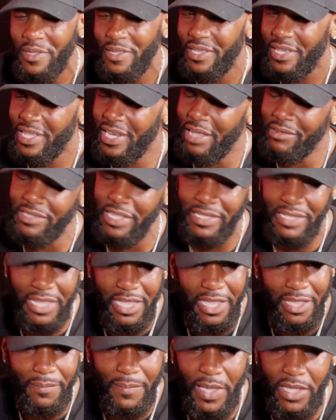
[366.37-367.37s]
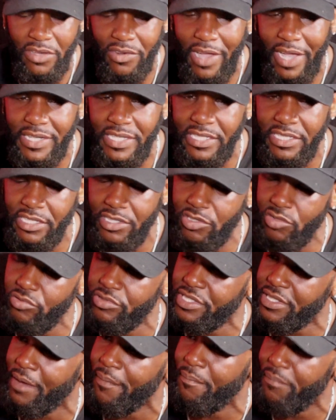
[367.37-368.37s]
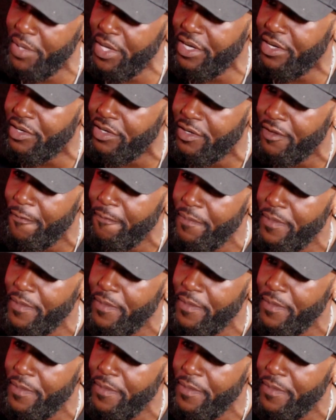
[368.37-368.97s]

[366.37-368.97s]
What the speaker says: And I was like, dang, man, I need to do something bigger.